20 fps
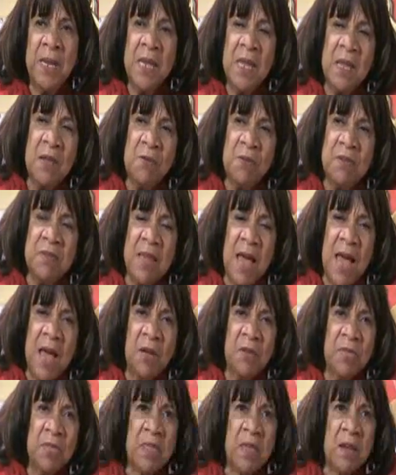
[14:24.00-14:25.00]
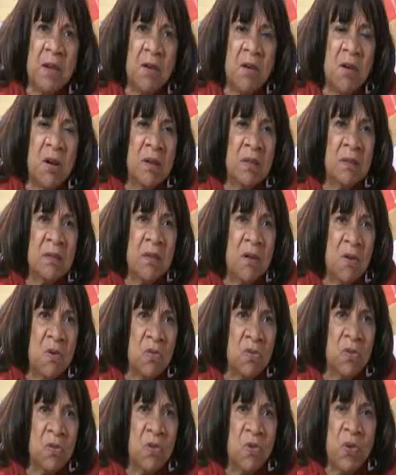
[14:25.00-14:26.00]
but he was out there on his
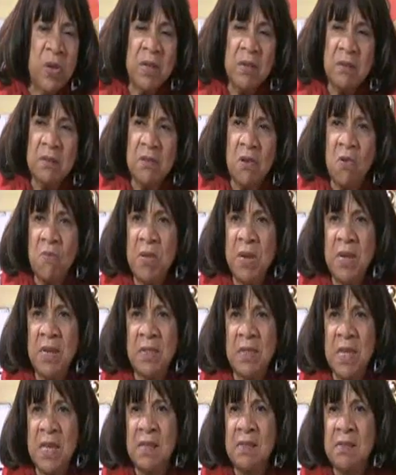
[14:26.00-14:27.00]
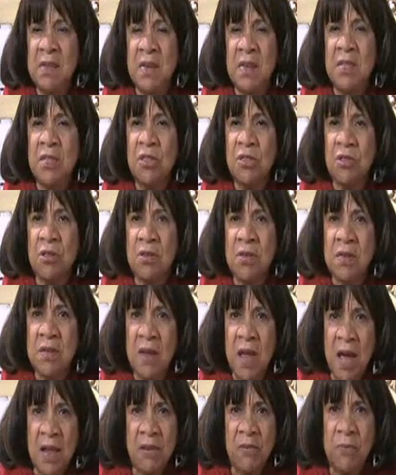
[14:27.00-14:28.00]
own doing so many things that he
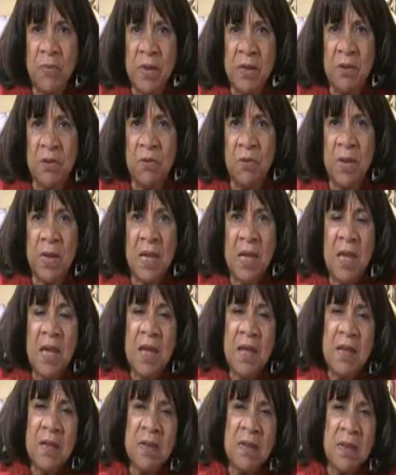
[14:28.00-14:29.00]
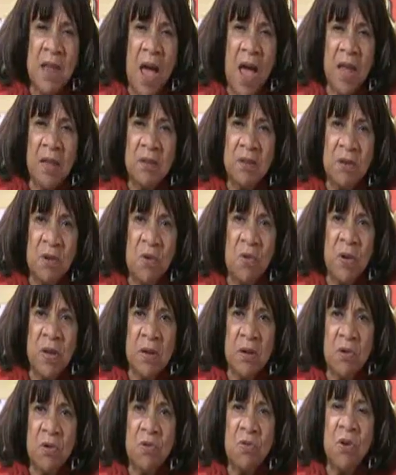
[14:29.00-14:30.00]
should not have been doing, yeah. not
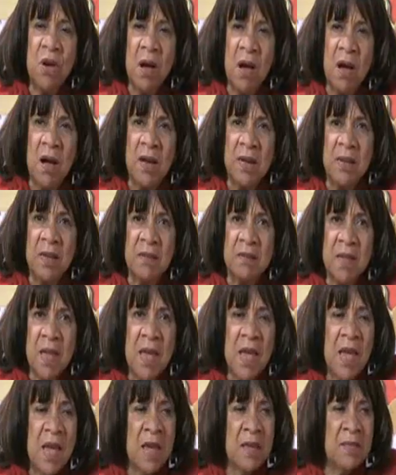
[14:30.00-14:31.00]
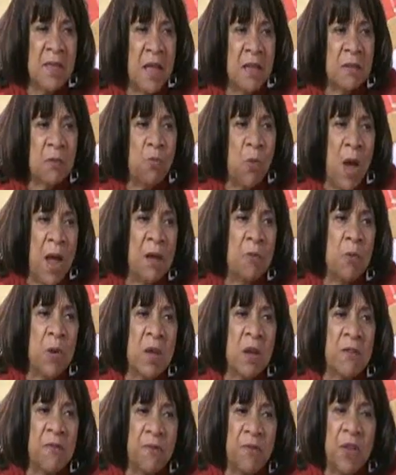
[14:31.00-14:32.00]
knowing who God is. And that's why
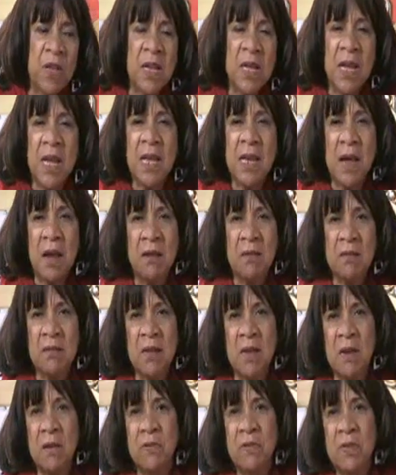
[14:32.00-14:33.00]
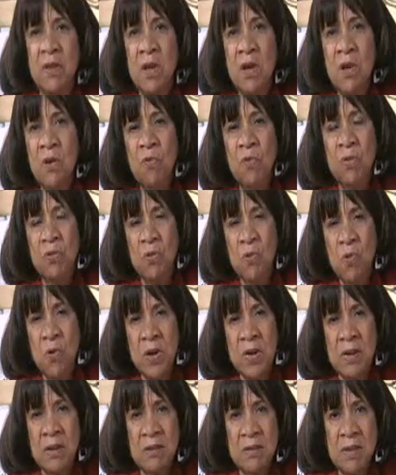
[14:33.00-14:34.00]
we affiliate ourselves with
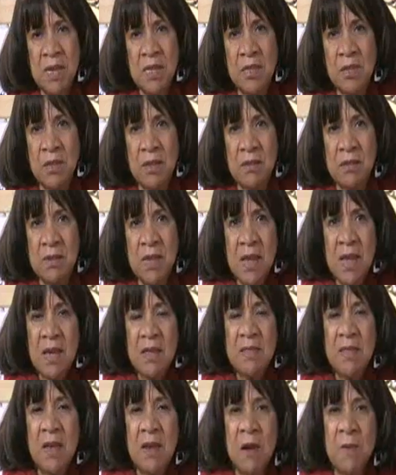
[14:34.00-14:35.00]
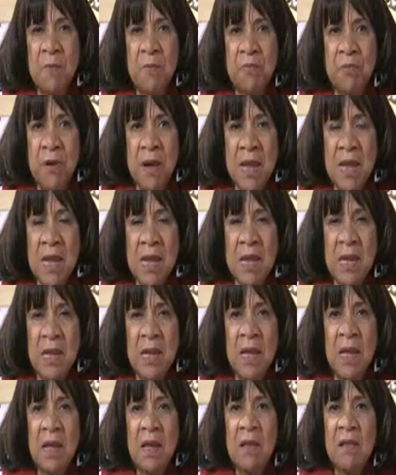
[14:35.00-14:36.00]
organizations Amen. that are
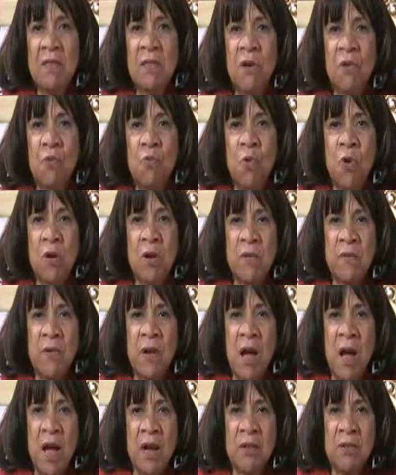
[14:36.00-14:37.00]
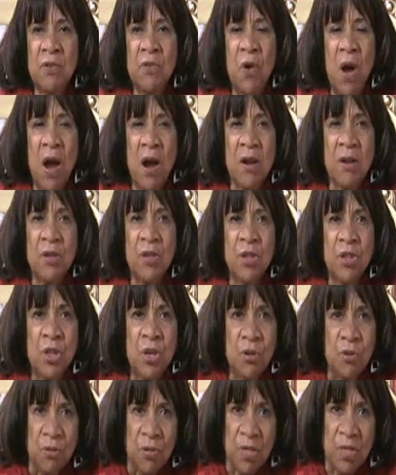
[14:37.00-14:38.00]
bringing the word of God to our
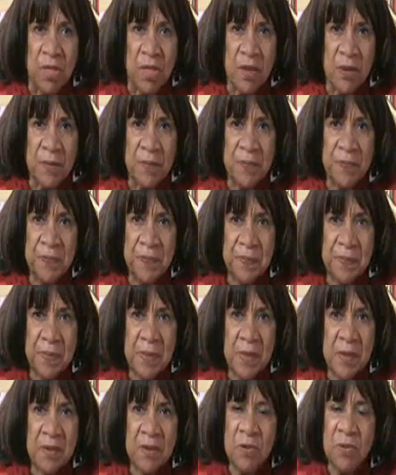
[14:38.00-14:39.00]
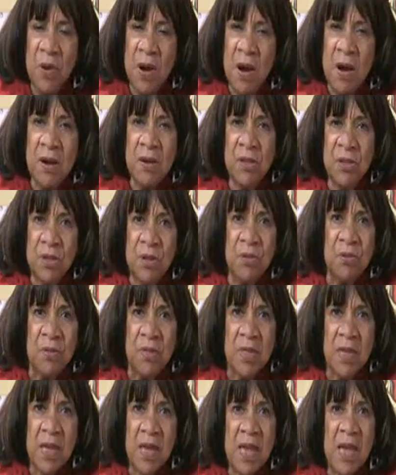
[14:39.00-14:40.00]
youth. youth. Amen. To our
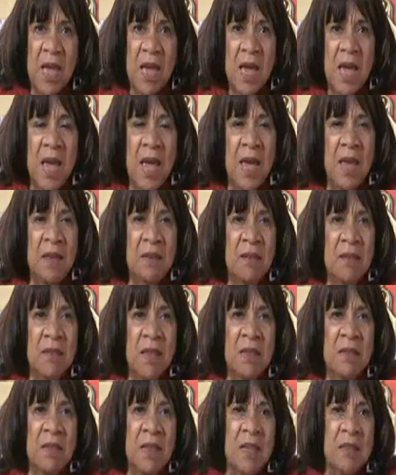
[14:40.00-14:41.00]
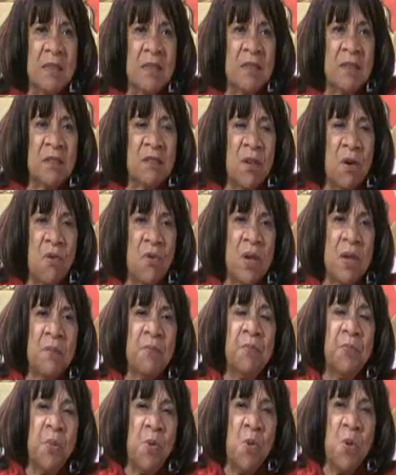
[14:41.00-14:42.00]
youth. Amen. And it, it's so
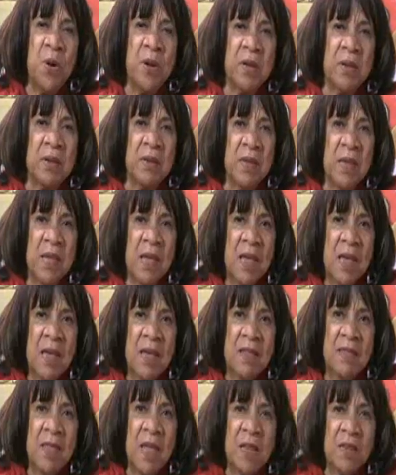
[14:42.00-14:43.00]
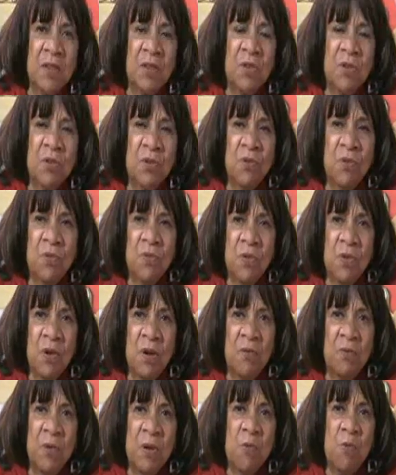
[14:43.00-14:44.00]
important that you,
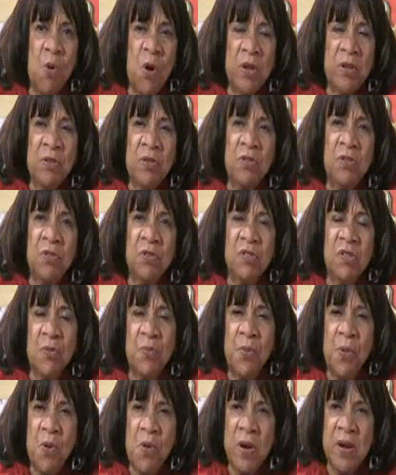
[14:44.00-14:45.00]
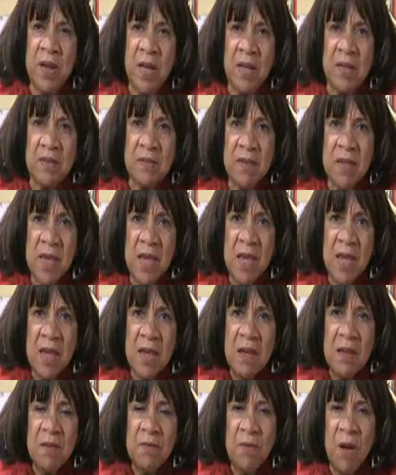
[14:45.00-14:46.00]
uh, we want you to support us.
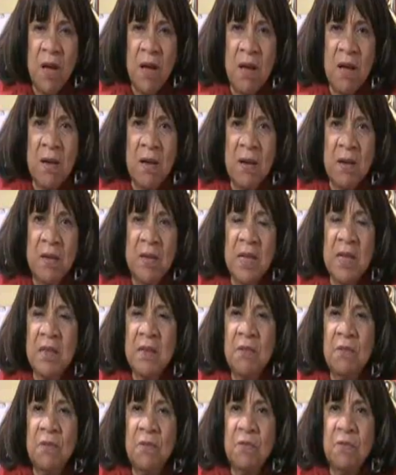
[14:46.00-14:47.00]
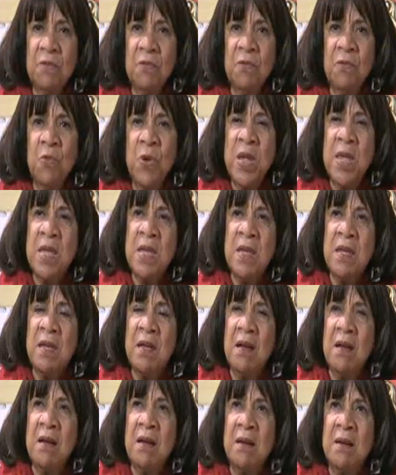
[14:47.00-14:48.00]
Yes, yes. Uh,
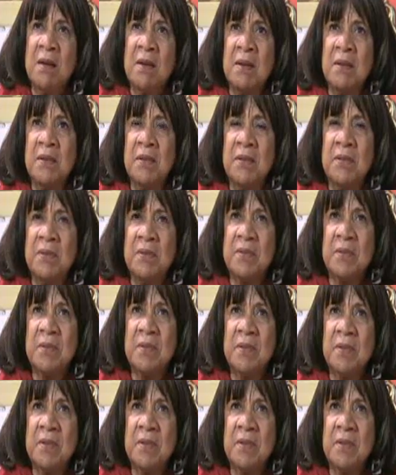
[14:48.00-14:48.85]
we uh,